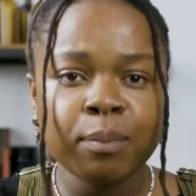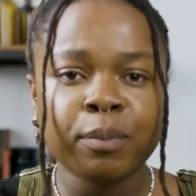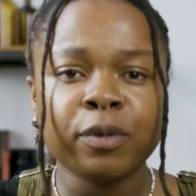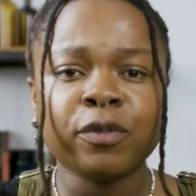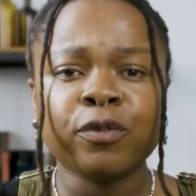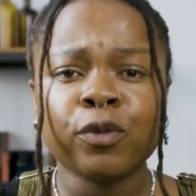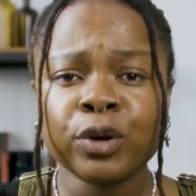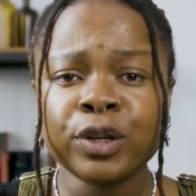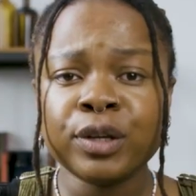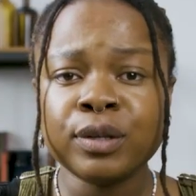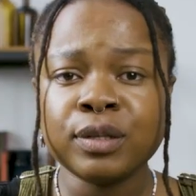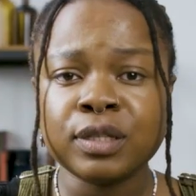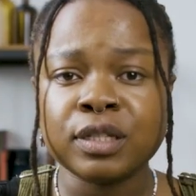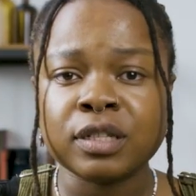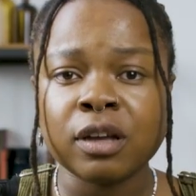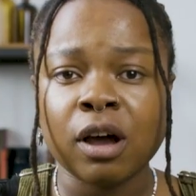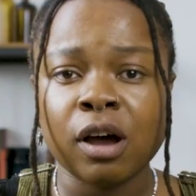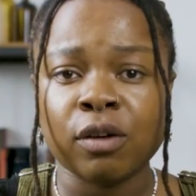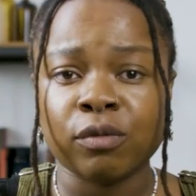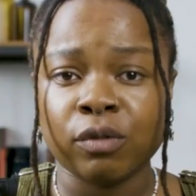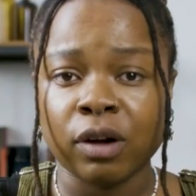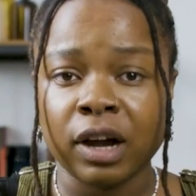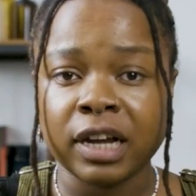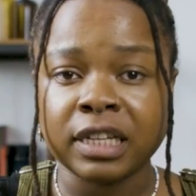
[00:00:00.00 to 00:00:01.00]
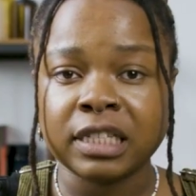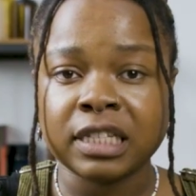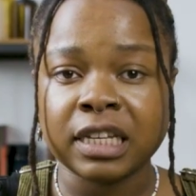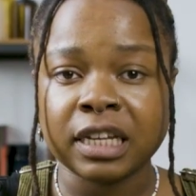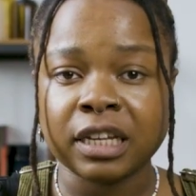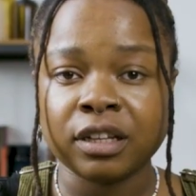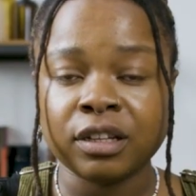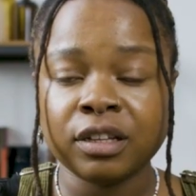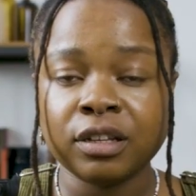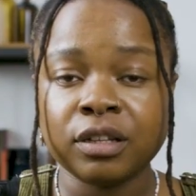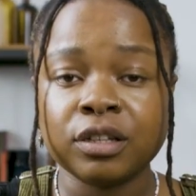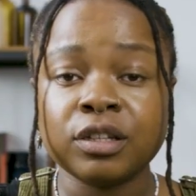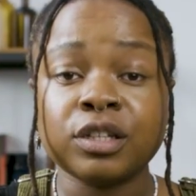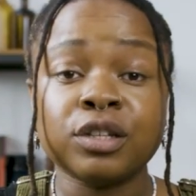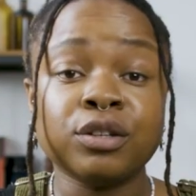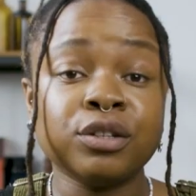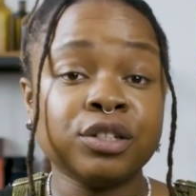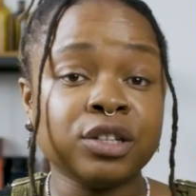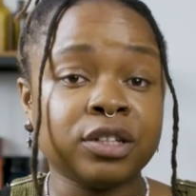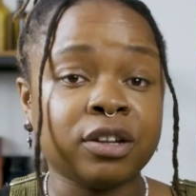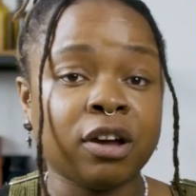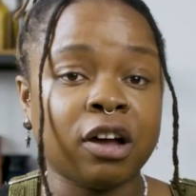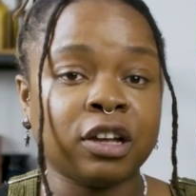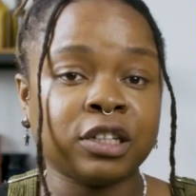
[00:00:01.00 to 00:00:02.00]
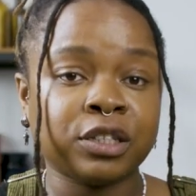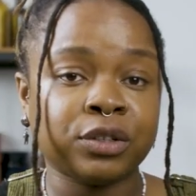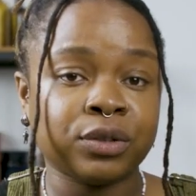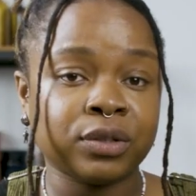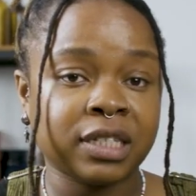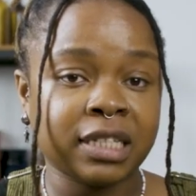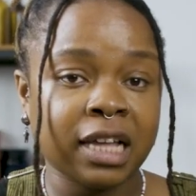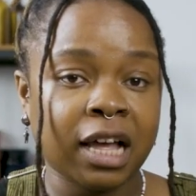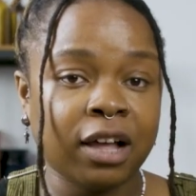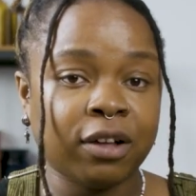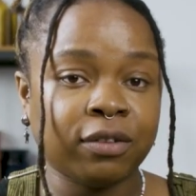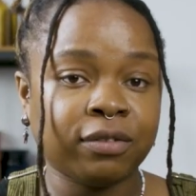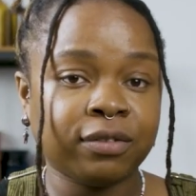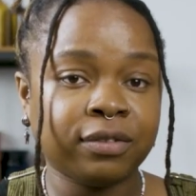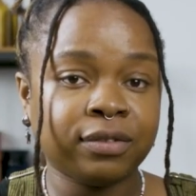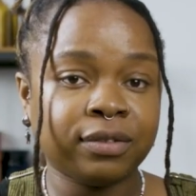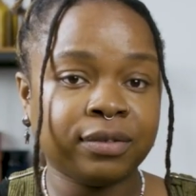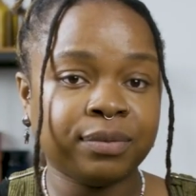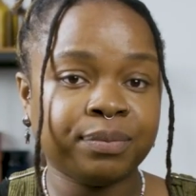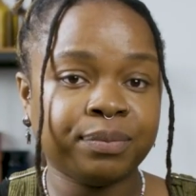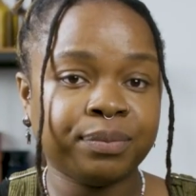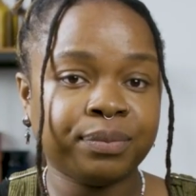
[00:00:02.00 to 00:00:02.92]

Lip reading: Before you start writing, you should ask yourself,